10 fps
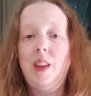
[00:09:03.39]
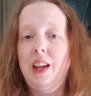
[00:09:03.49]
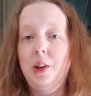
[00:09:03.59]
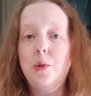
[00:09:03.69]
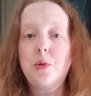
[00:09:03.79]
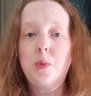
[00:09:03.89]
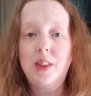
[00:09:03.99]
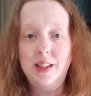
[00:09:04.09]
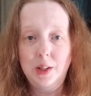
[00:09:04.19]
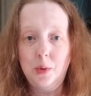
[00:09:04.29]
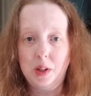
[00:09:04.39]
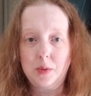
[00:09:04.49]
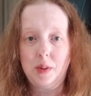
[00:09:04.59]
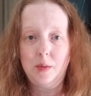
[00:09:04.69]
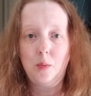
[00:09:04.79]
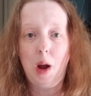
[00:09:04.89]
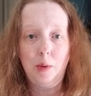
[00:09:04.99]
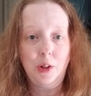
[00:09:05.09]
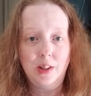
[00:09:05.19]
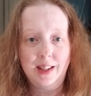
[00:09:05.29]
Here's what the deal with why
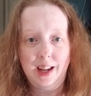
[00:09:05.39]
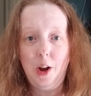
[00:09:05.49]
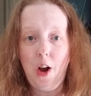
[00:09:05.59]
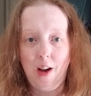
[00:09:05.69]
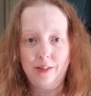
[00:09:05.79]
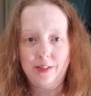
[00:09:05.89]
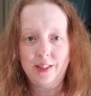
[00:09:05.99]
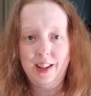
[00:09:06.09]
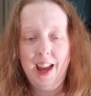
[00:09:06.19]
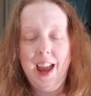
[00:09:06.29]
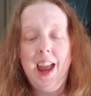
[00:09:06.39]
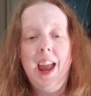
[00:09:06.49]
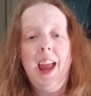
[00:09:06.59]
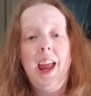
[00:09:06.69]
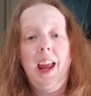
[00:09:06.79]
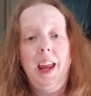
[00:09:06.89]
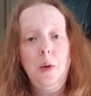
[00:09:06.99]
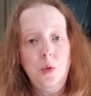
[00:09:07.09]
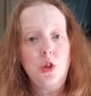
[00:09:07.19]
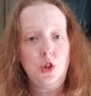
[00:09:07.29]
we couldn't take off. It
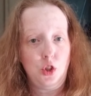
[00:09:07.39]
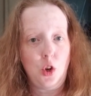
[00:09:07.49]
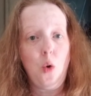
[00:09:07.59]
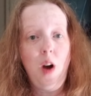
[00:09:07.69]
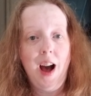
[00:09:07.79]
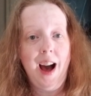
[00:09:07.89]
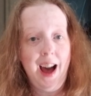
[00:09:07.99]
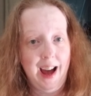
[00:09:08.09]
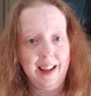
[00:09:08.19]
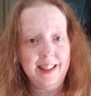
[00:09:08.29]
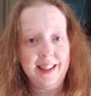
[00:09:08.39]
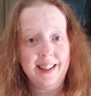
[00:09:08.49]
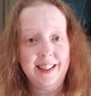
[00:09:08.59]
was so hot.